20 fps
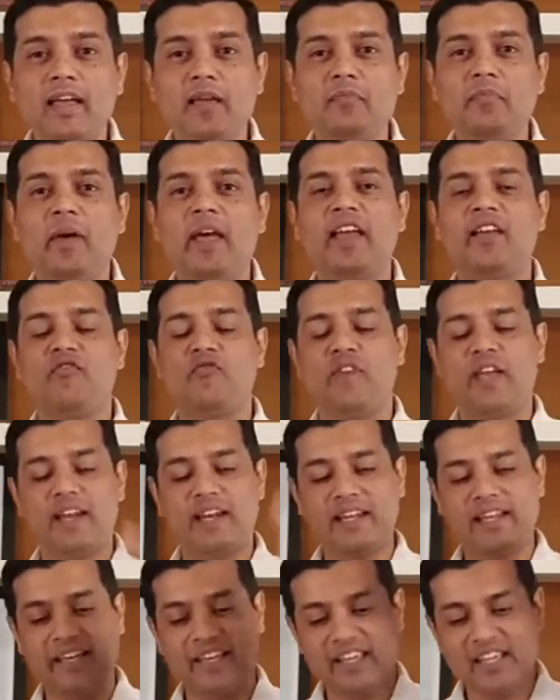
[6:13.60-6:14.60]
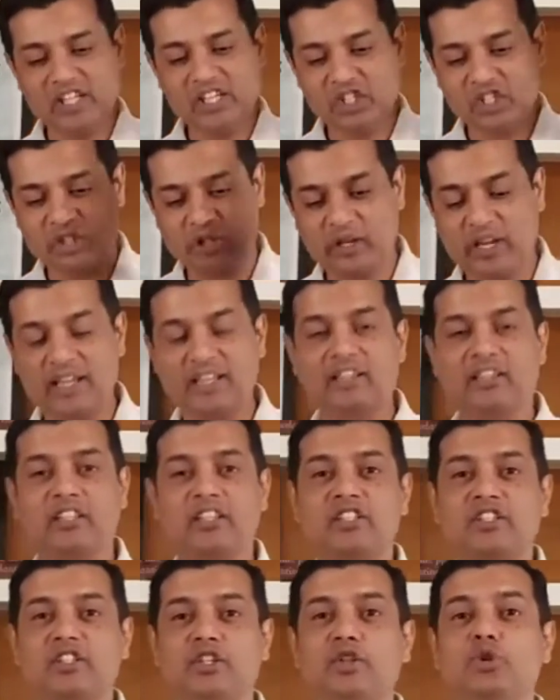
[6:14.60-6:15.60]
Amen. When his strength
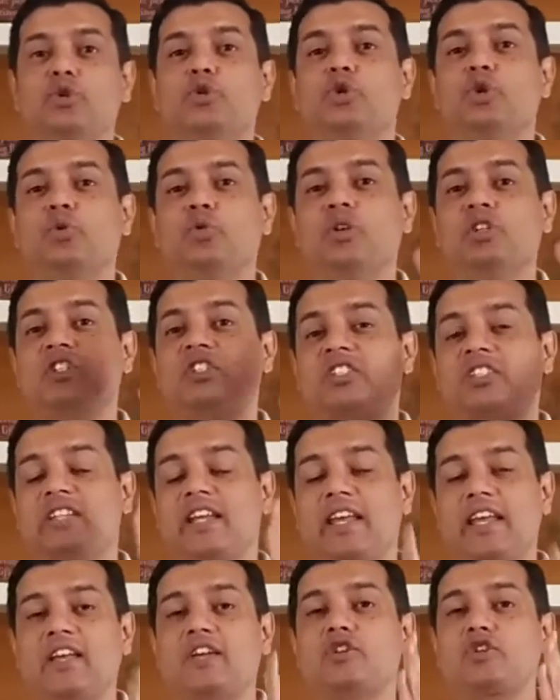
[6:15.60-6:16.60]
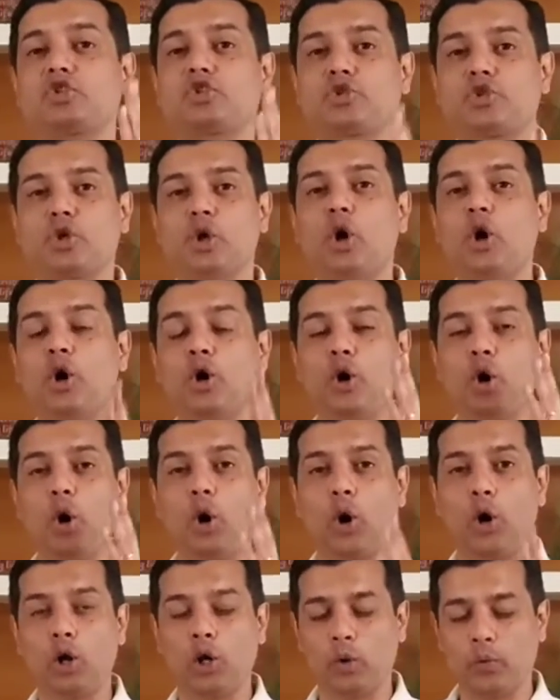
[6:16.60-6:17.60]
is in you, you will stay
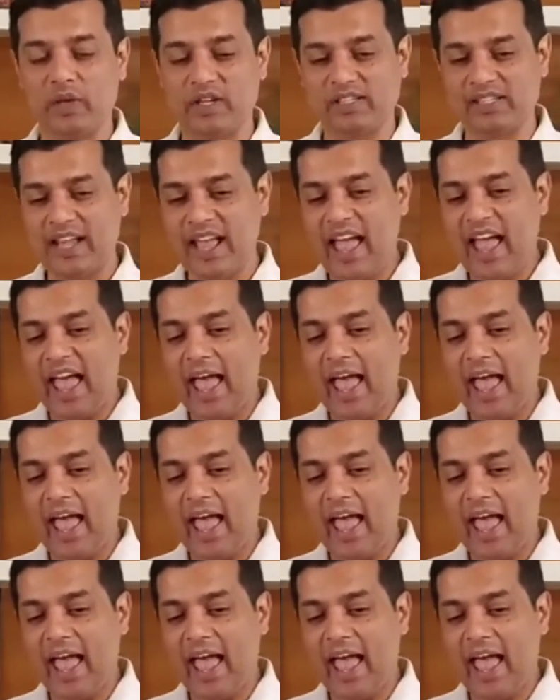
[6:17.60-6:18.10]
strong always.